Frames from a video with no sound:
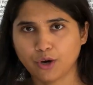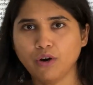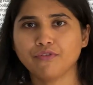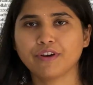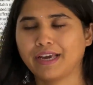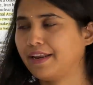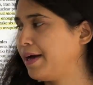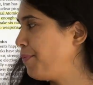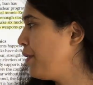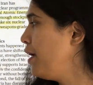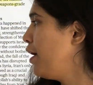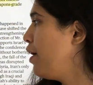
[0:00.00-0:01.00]
of Iran,
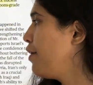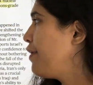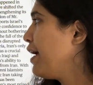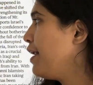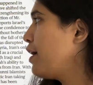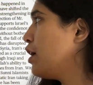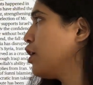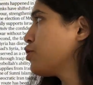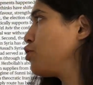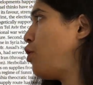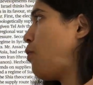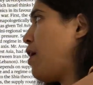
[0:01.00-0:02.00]
right?
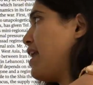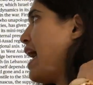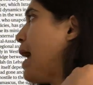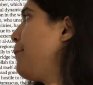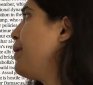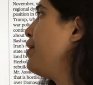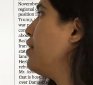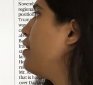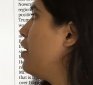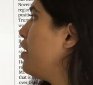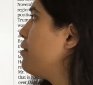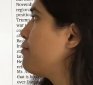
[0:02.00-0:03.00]
So what happened?
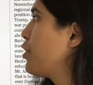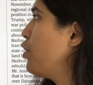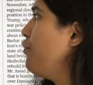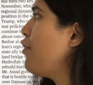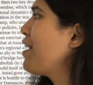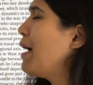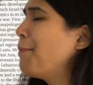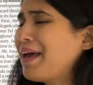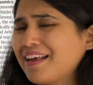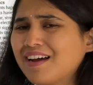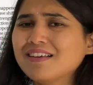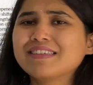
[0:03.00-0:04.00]
For
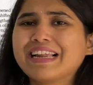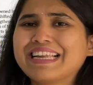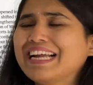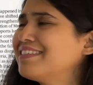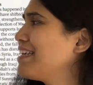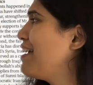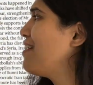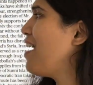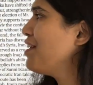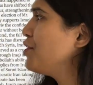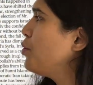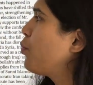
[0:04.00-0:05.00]
America's elites,
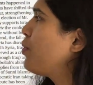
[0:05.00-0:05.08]
Iran's